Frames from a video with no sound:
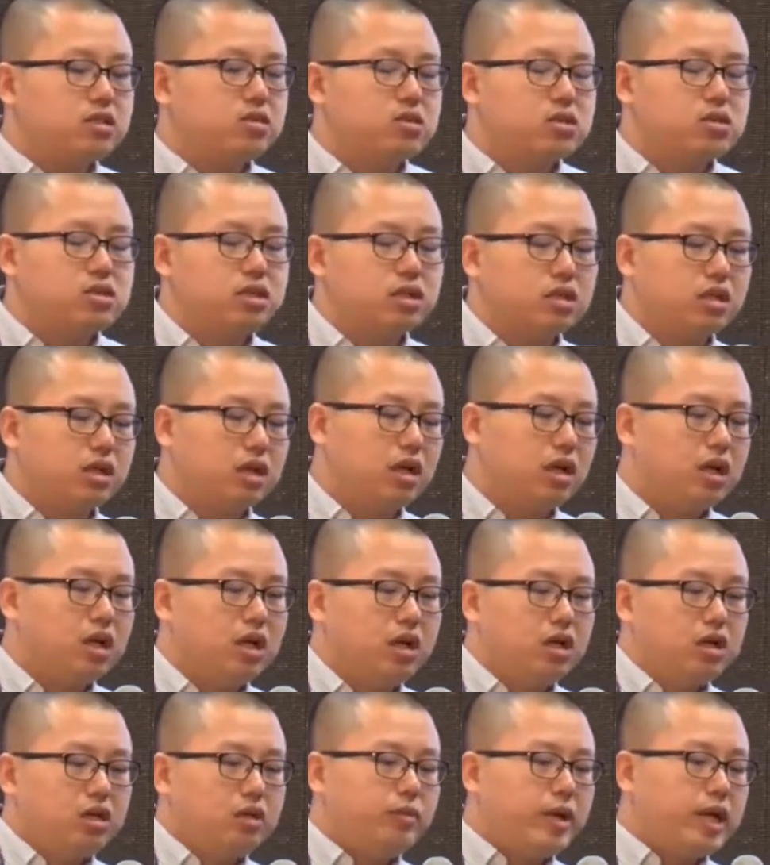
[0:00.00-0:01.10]
So I want to talk
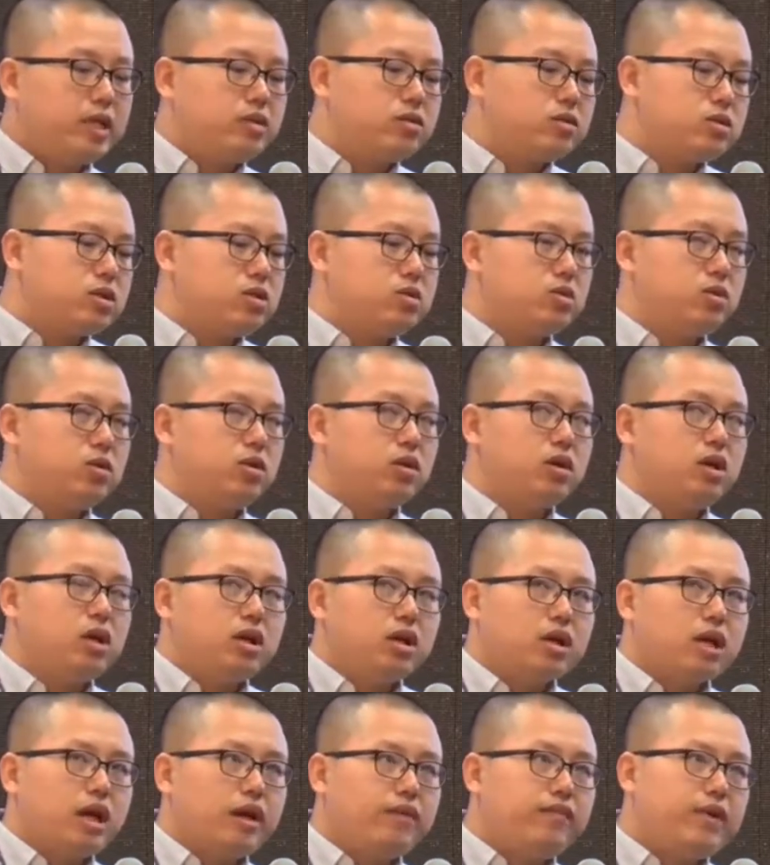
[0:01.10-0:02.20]
about automatic
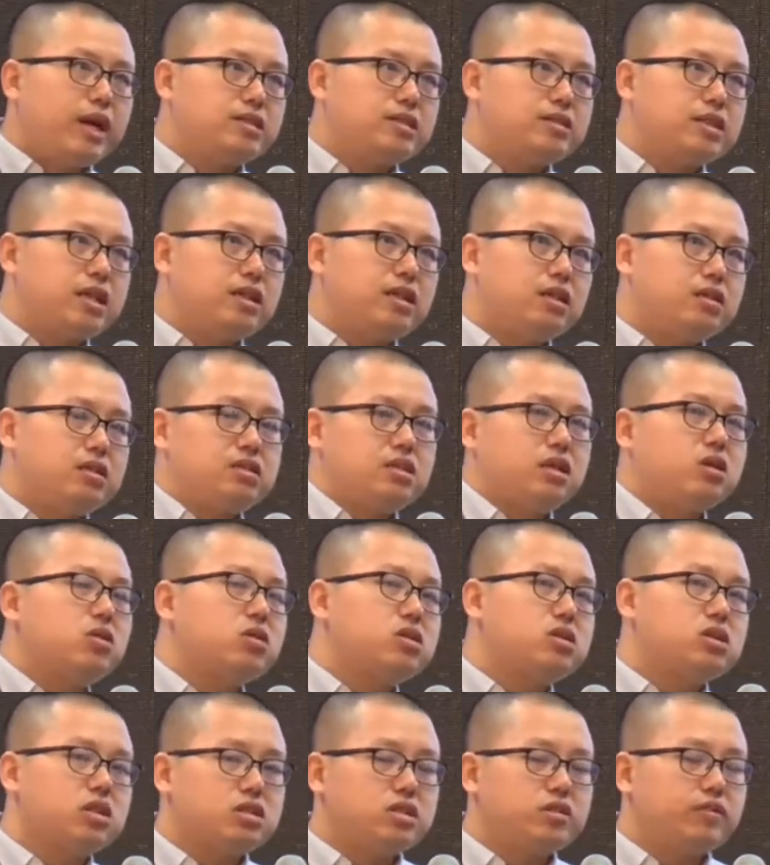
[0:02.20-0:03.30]
review before the launch of
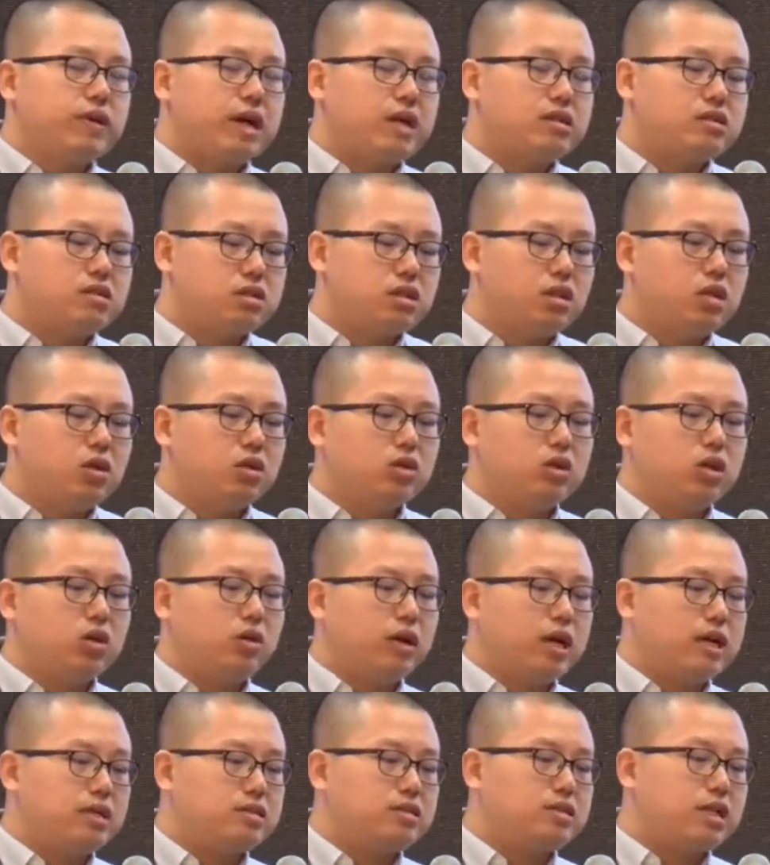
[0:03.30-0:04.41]
the business
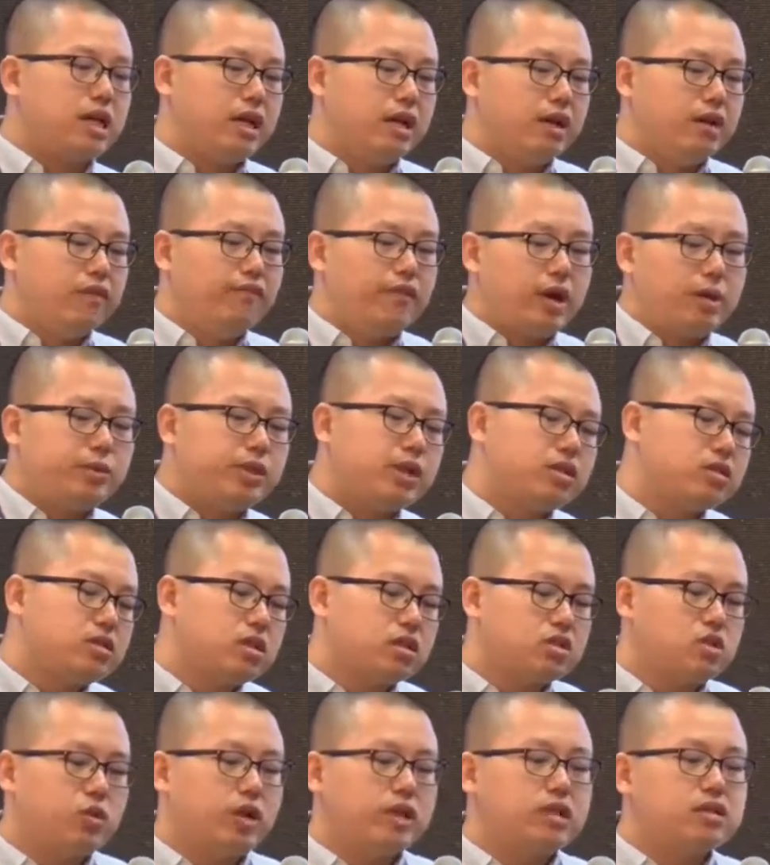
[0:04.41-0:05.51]
SQL. Normally after
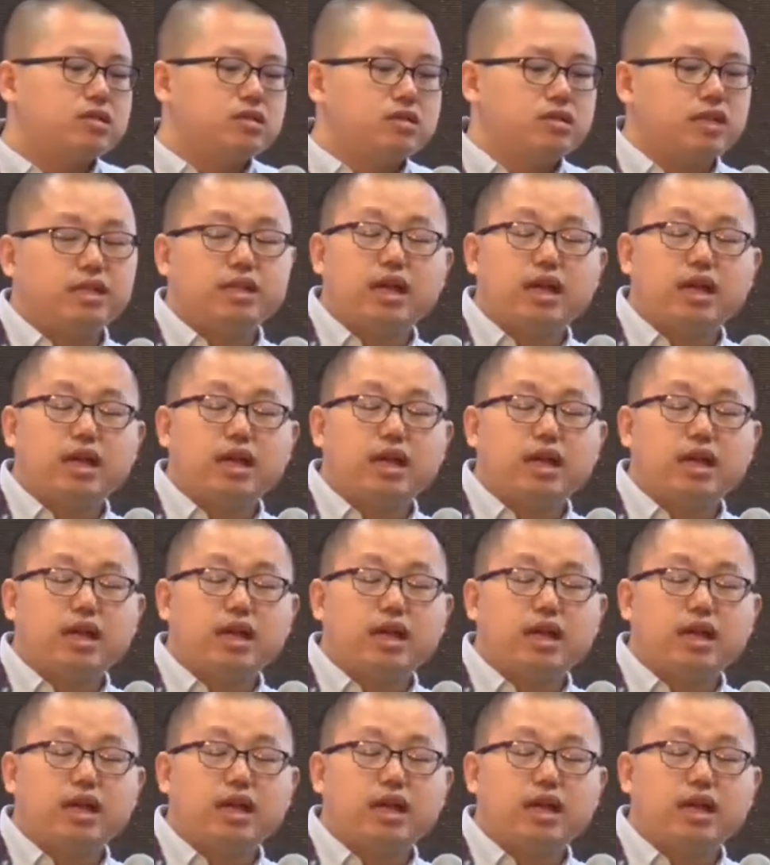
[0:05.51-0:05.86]
the